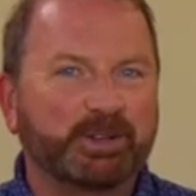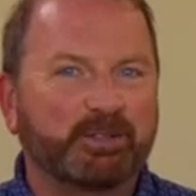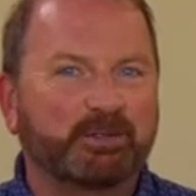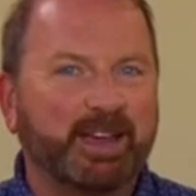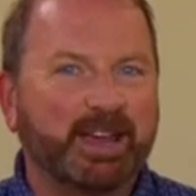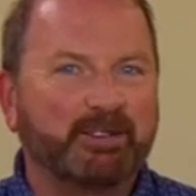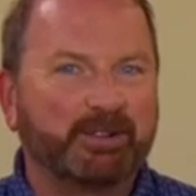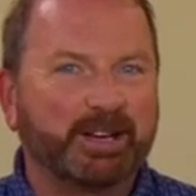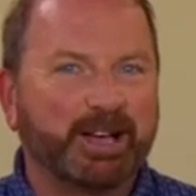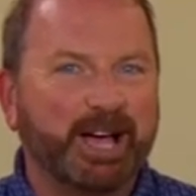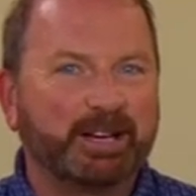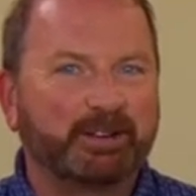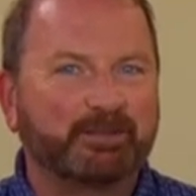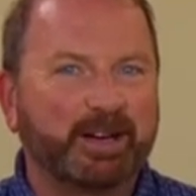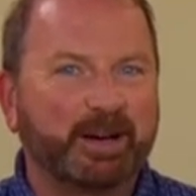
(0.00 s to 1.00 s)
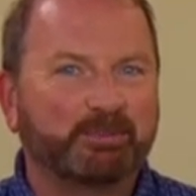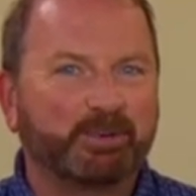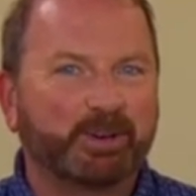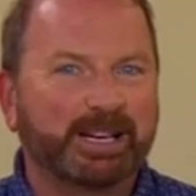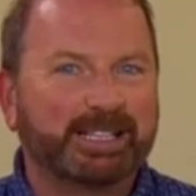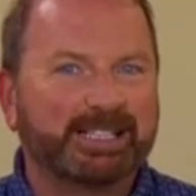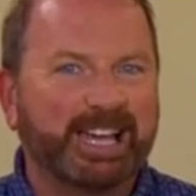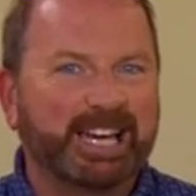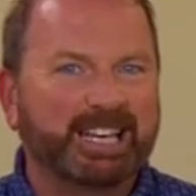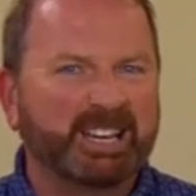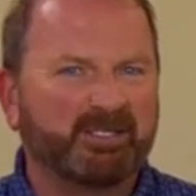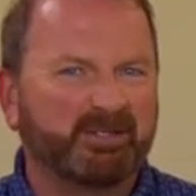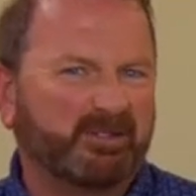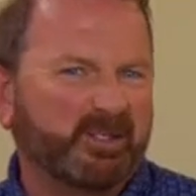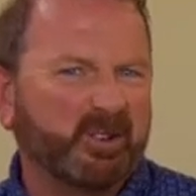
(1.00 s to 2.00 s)
favorite kind of fabrics. I
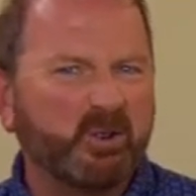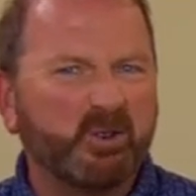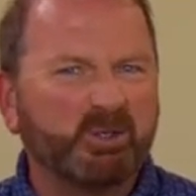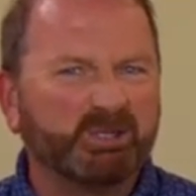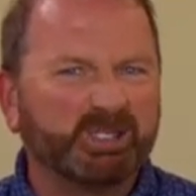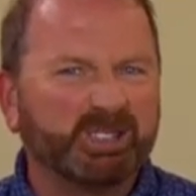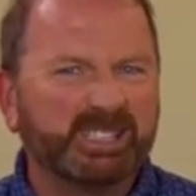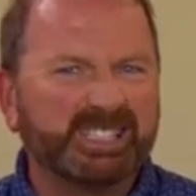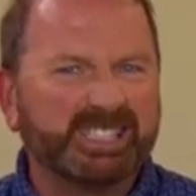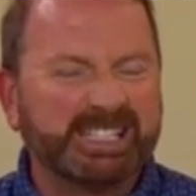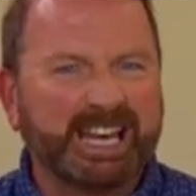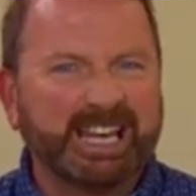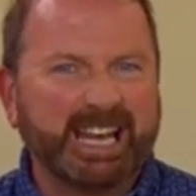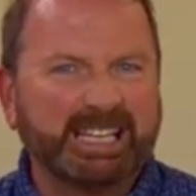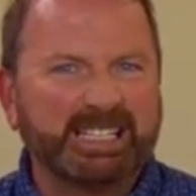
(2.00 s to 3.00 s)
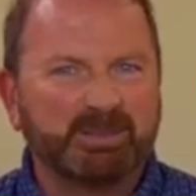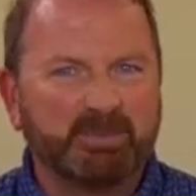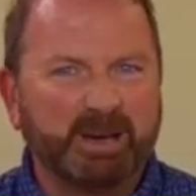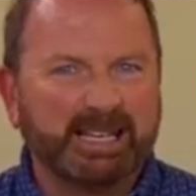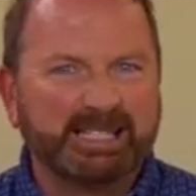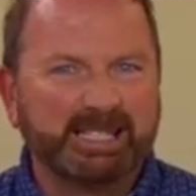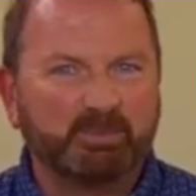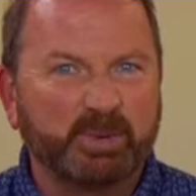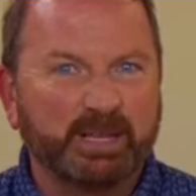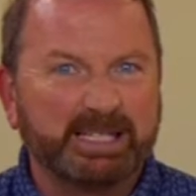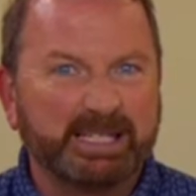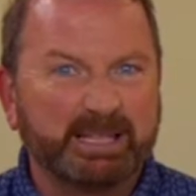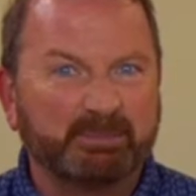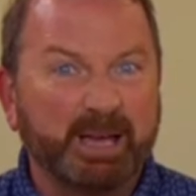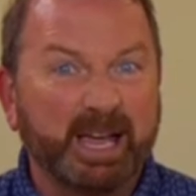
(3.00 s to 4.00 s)
love florals and I like to mix them with
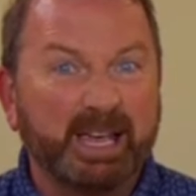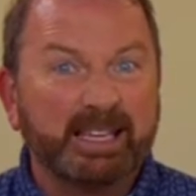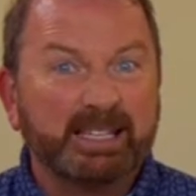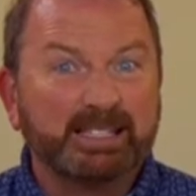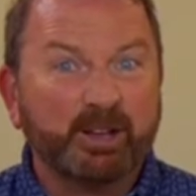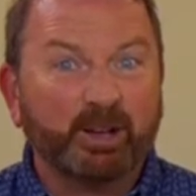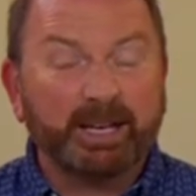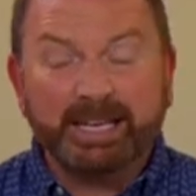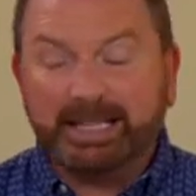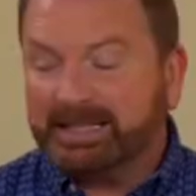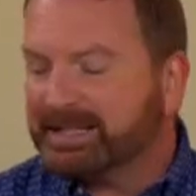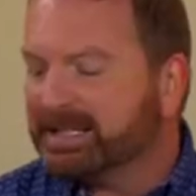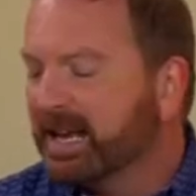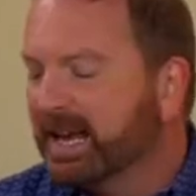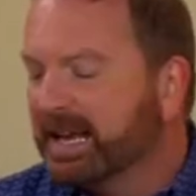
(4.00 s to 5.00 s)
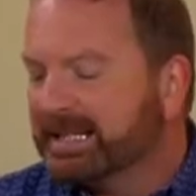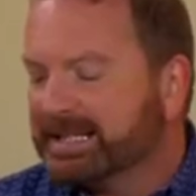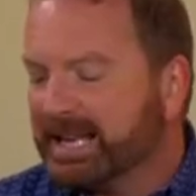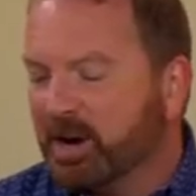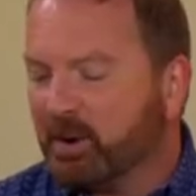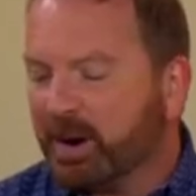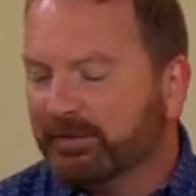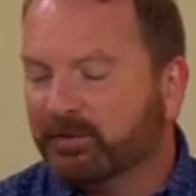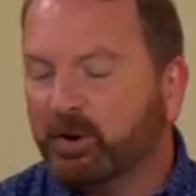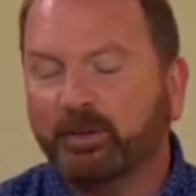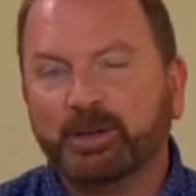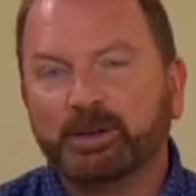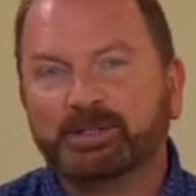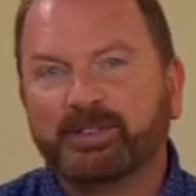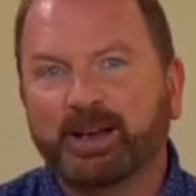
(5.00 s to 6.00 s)
some solids. So I've got
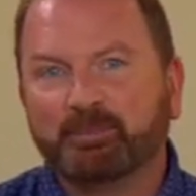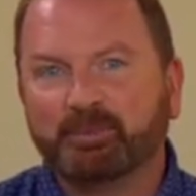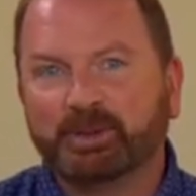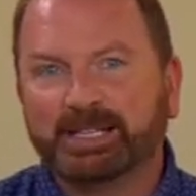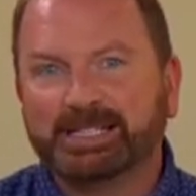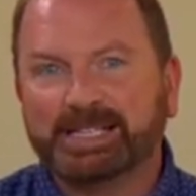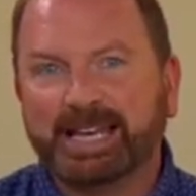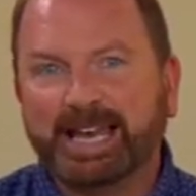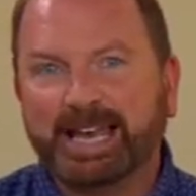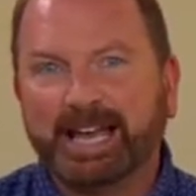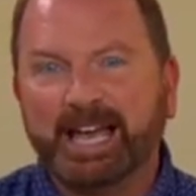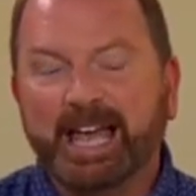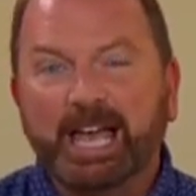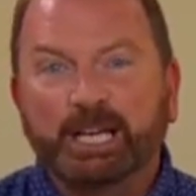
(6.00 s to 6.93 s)
those fabrics here.